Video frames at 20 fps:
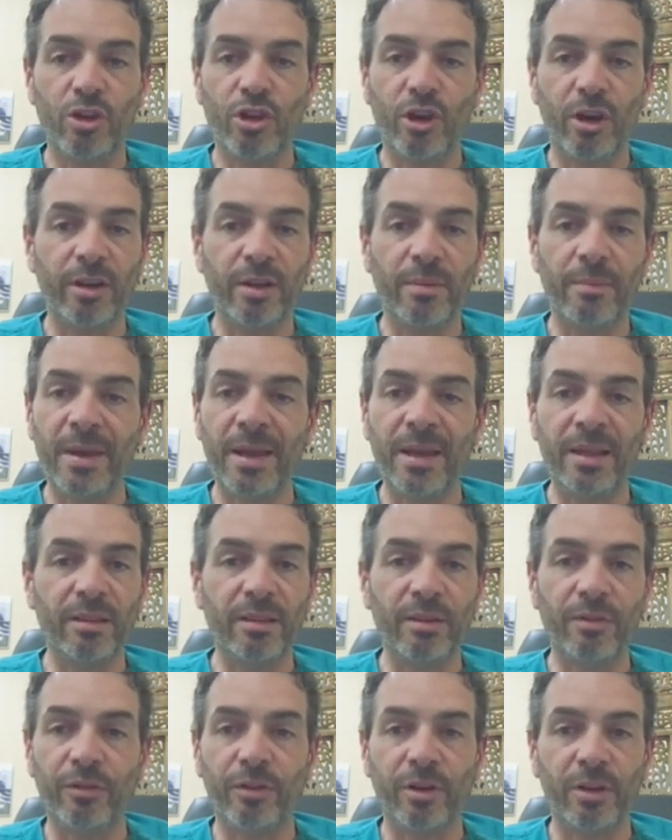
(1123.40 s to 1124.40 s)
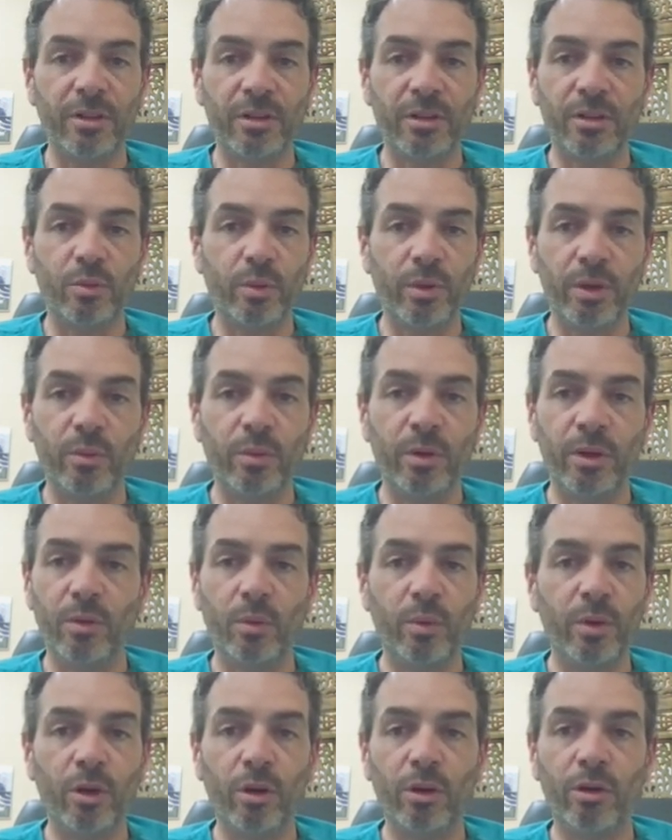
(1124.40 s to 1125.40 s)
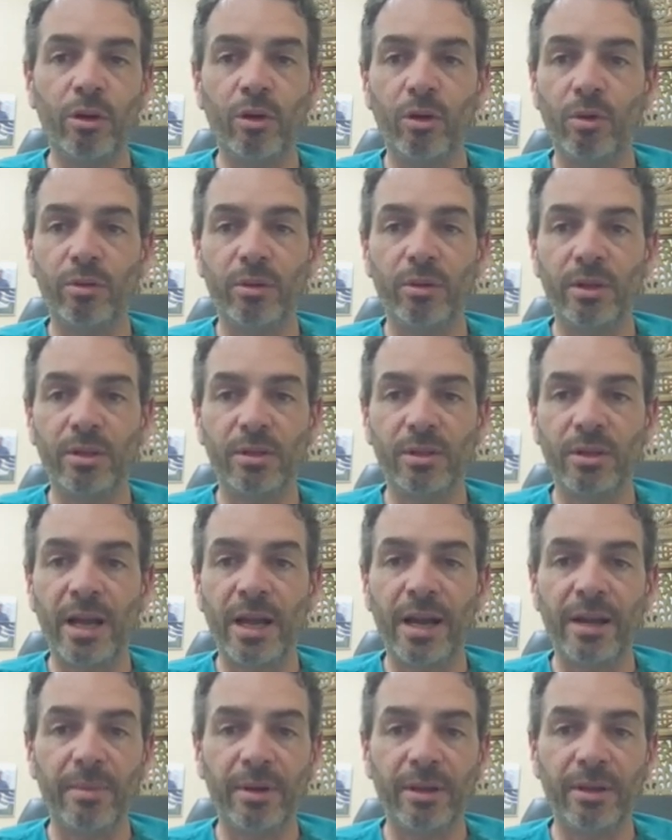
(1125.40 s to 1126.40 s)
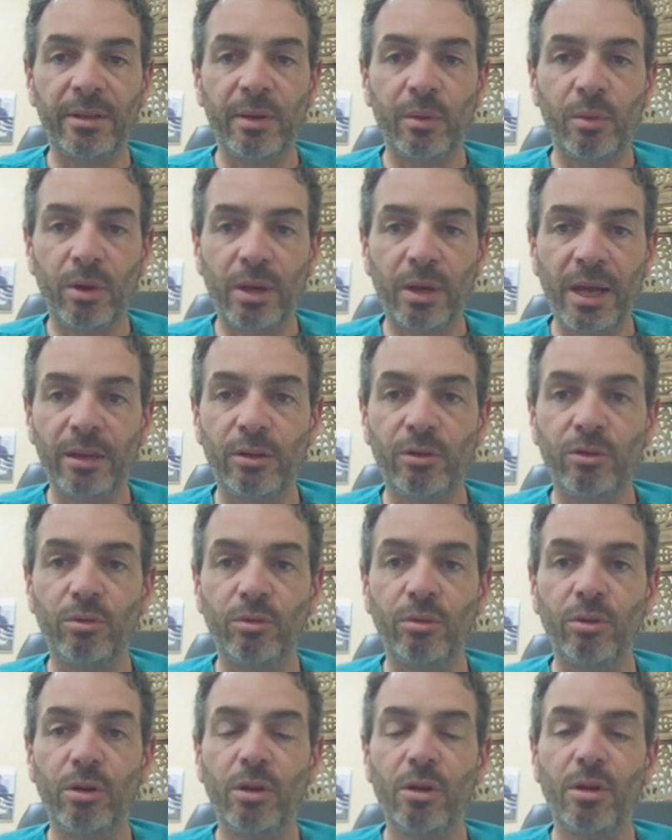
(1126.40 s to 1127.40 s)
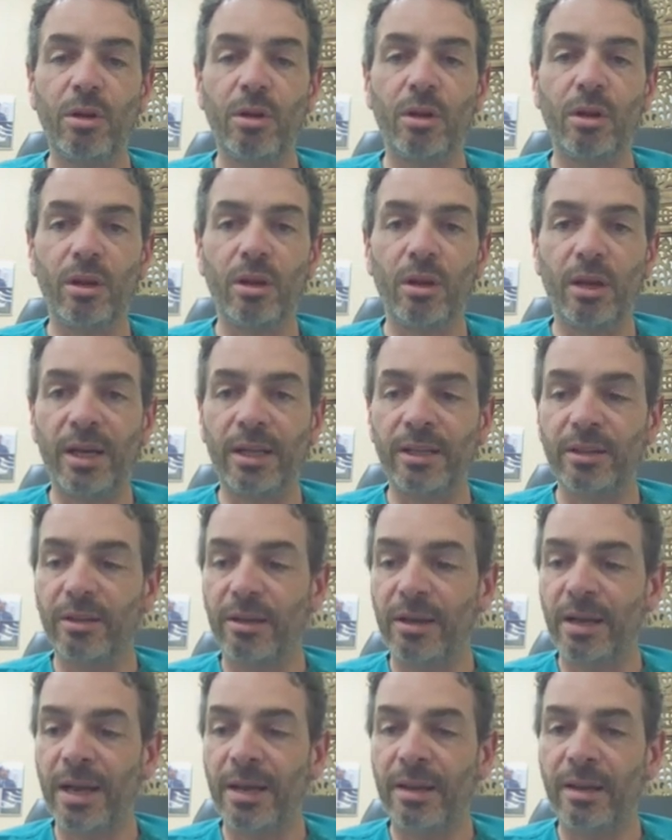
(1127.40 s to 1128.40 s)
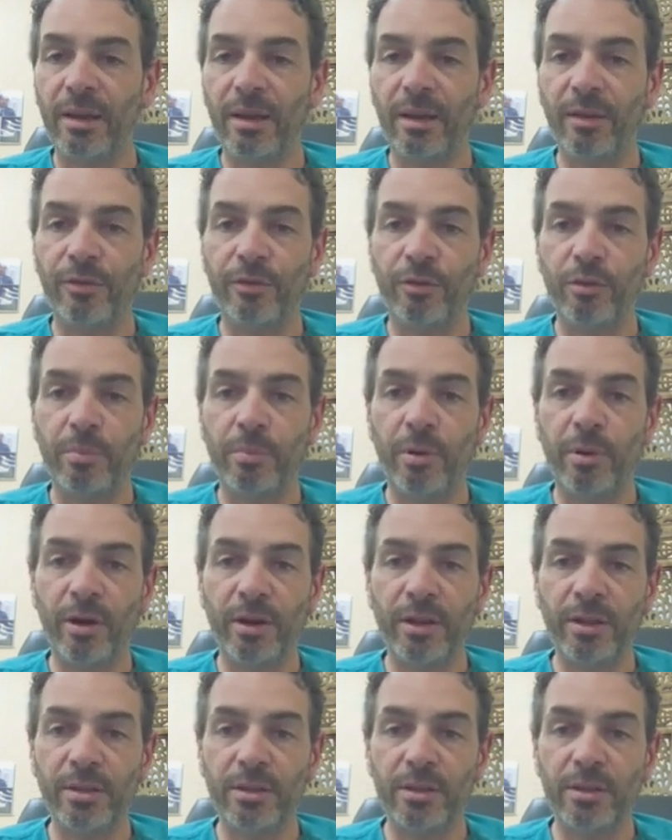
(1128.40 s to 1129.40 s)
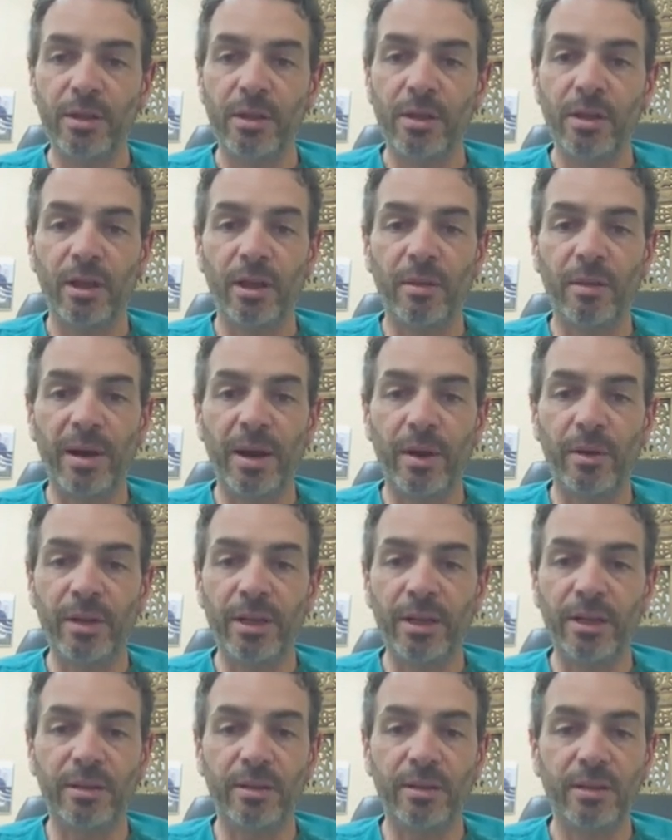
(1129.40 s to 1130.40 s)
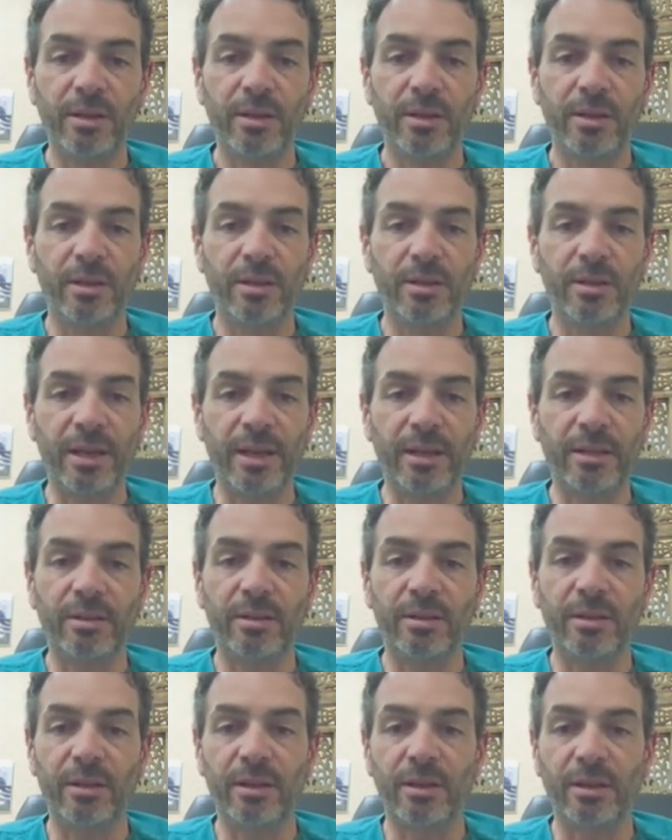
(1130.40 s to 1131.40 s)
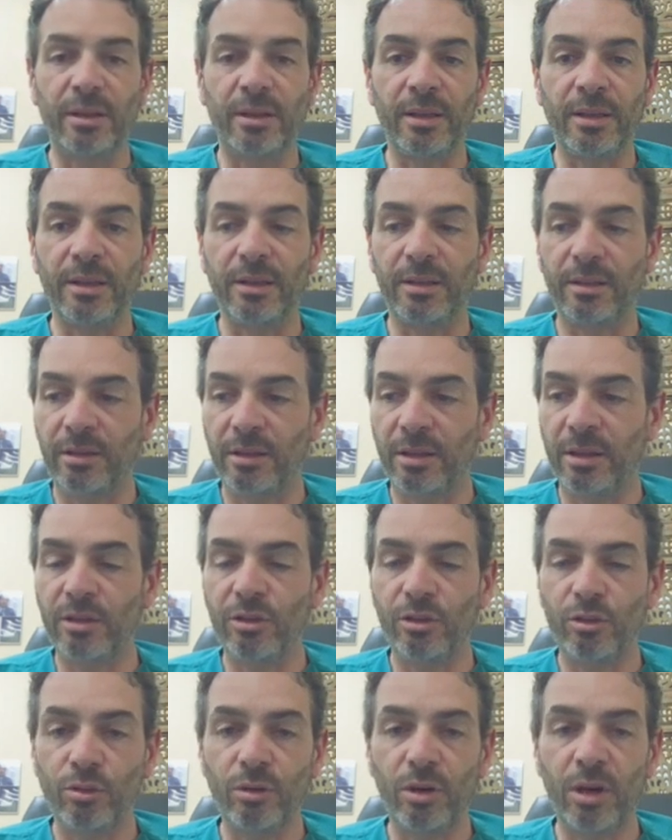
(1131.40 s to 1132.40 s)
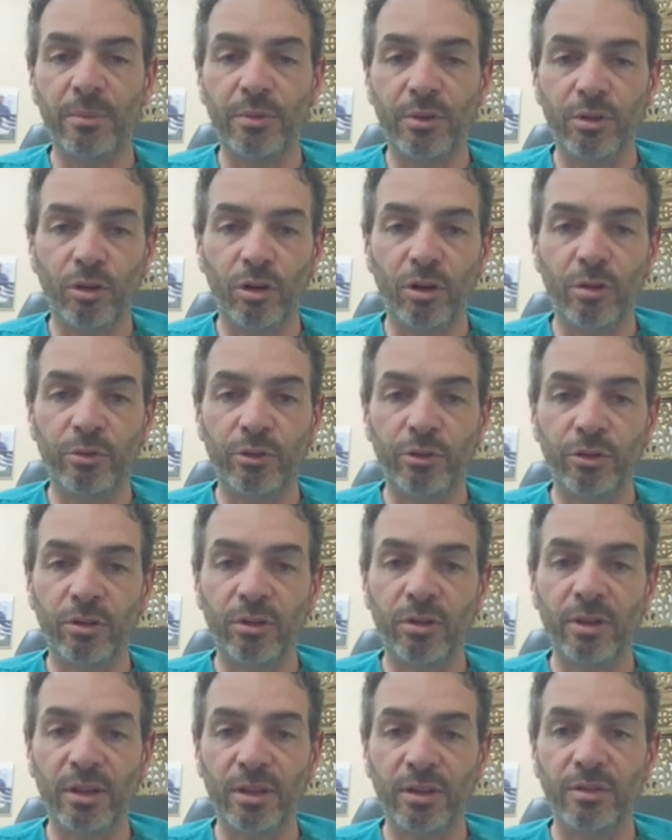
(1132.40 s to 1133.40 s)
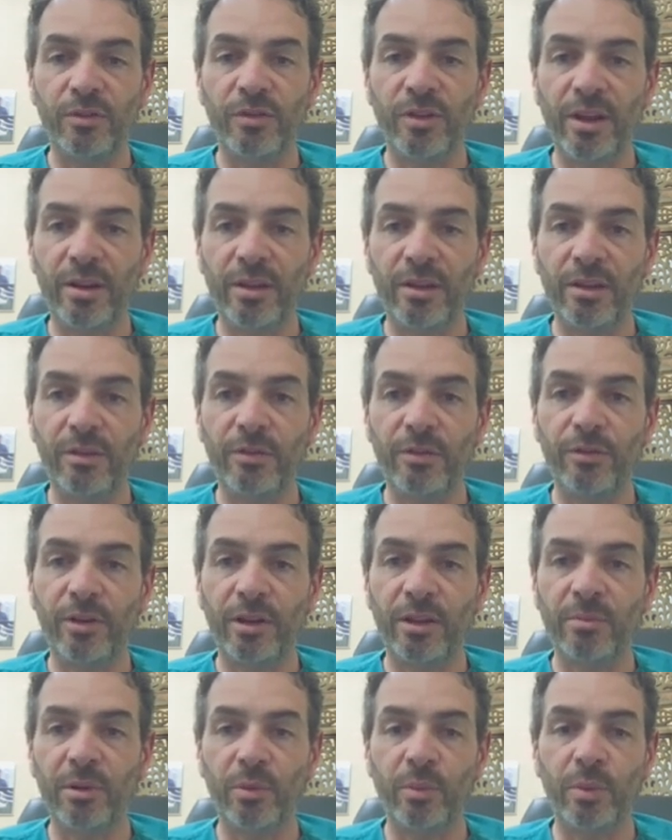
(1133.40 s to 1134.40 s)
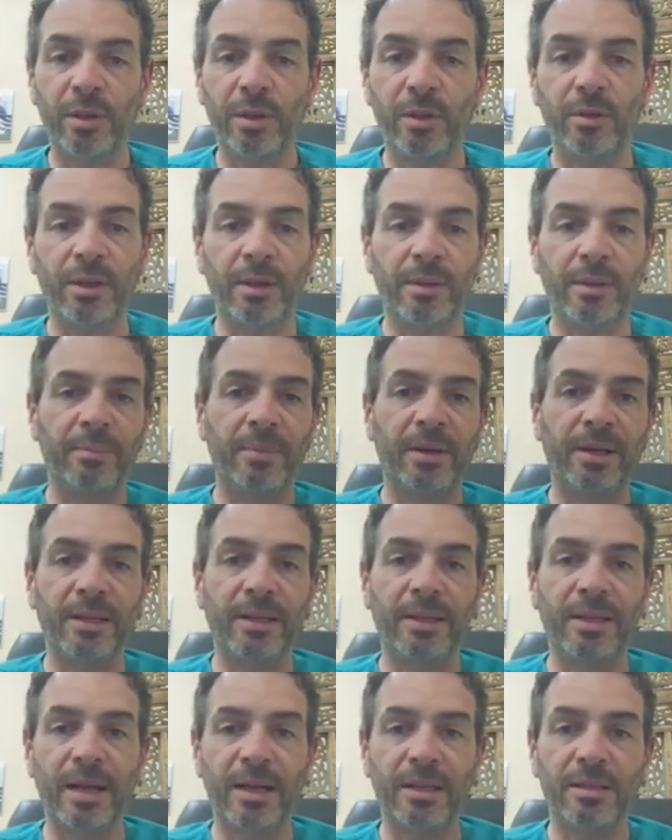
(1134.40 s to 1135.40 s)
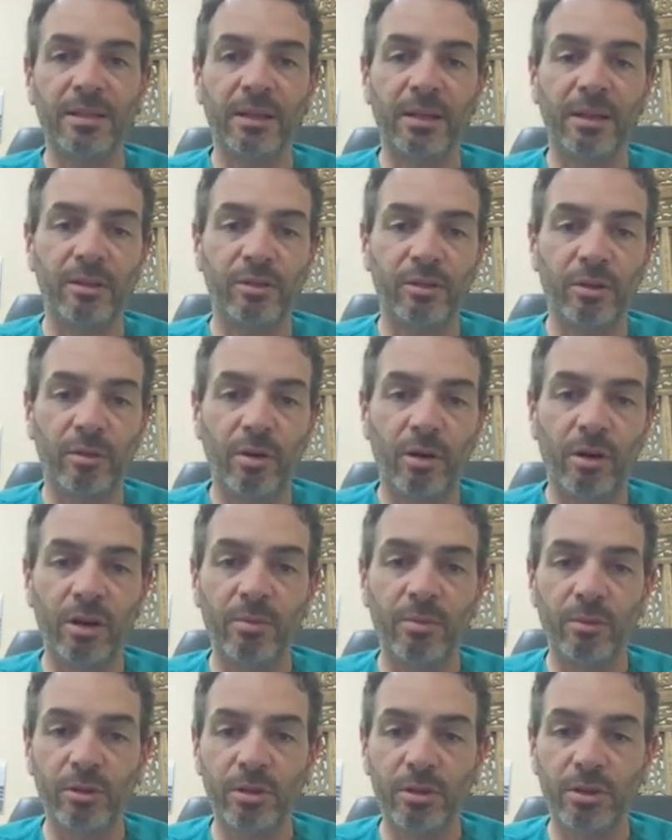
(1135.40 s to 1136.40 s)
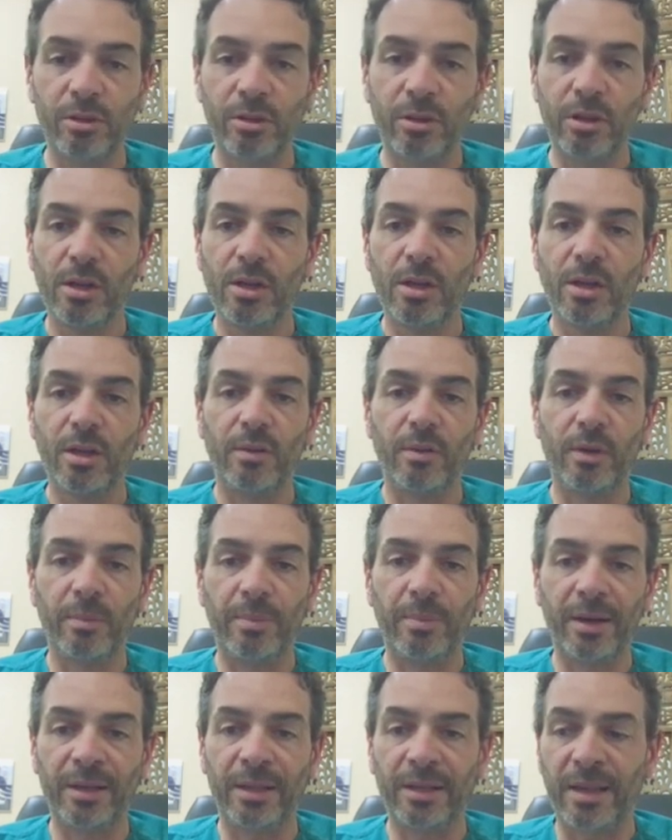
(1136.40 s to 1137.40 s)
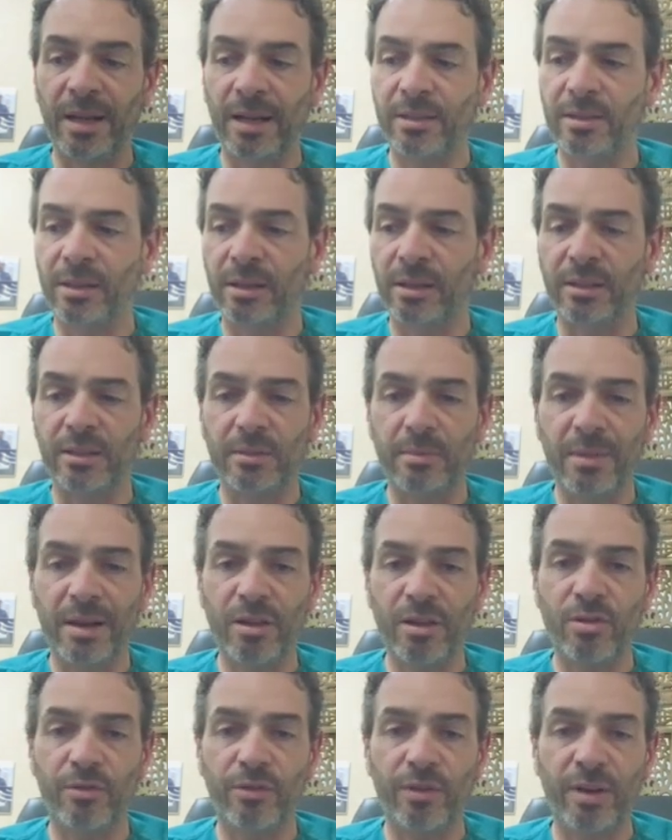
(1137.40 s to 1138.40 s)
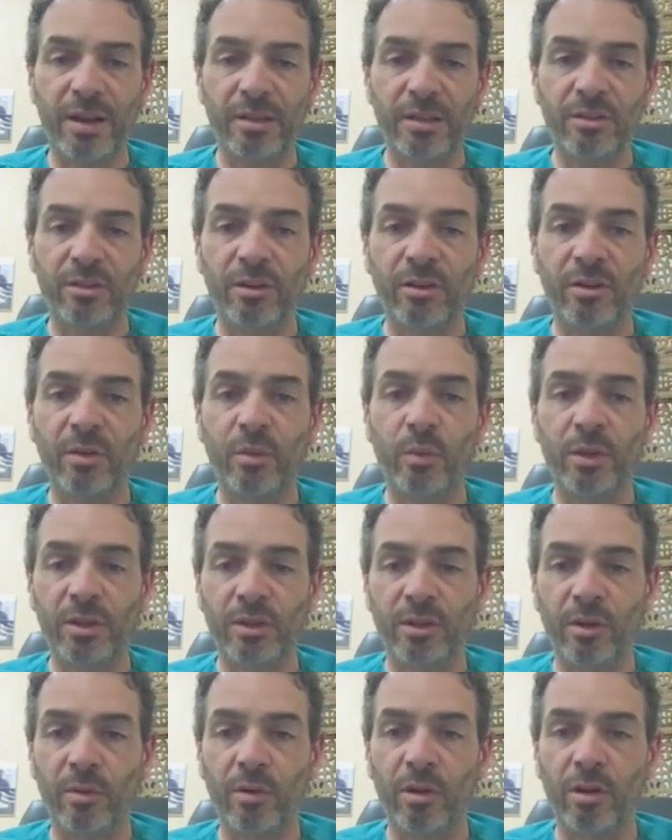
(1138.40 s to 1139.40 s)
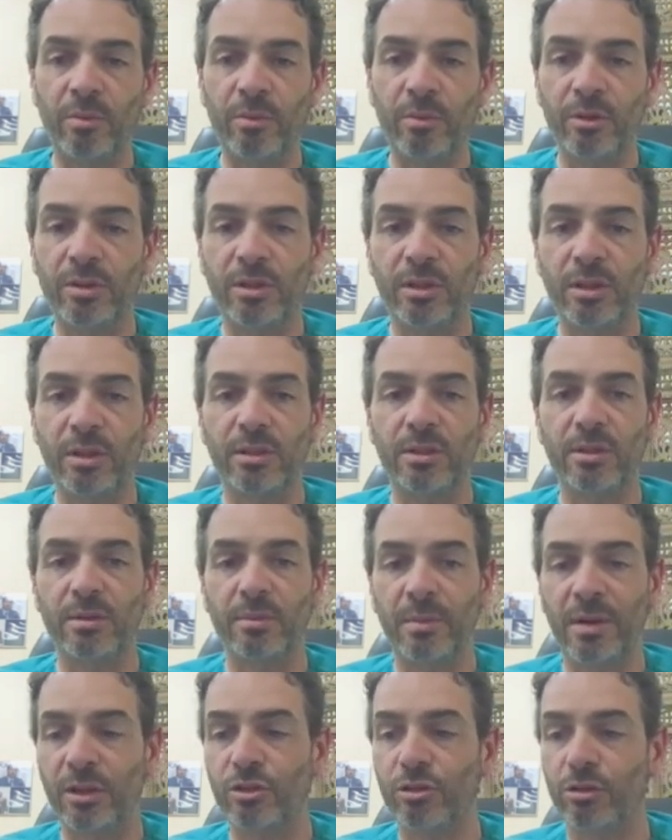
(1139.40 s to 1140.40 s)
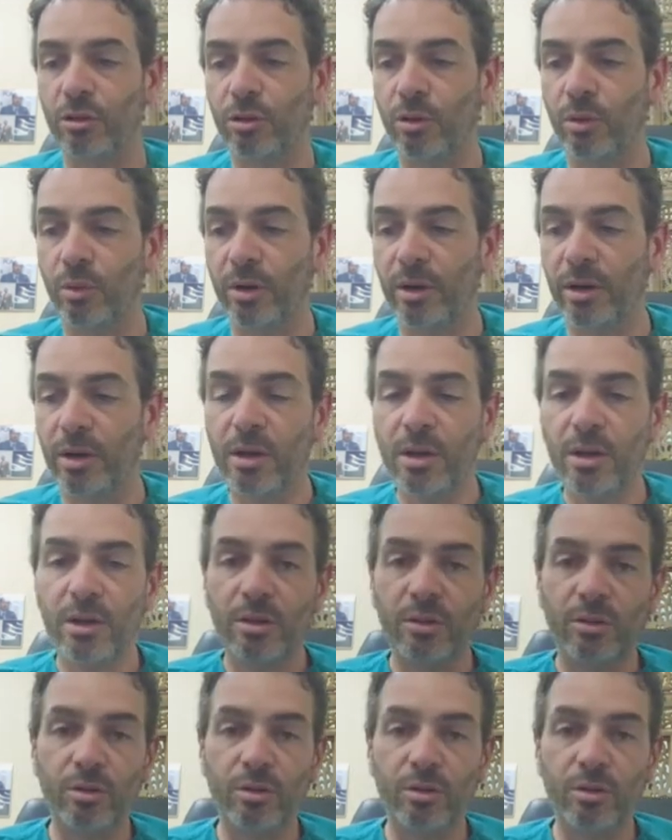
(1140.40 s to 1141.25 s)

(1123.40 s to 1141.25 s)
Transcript: Which are the main differences? We all know this slide, but I would like to underline a few points about it. Is that the tissue absorption is very different between paclitaxel and sirolimus. With paclitaxel, it's much faster. With sirolimus, it's much lower.